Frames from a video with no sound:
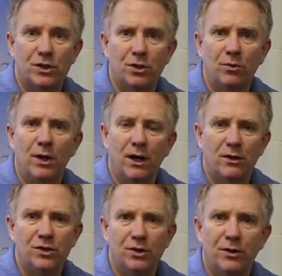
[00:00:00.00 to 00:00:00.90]
so
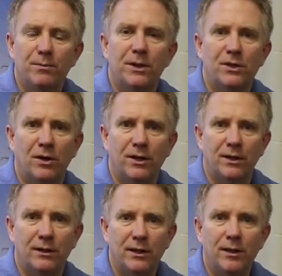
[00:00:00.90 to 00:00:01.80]
I'll start by
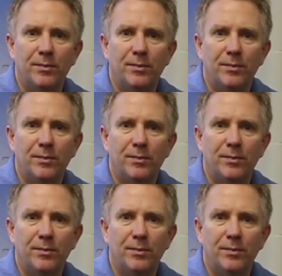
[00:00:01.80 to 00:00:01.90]
talking a little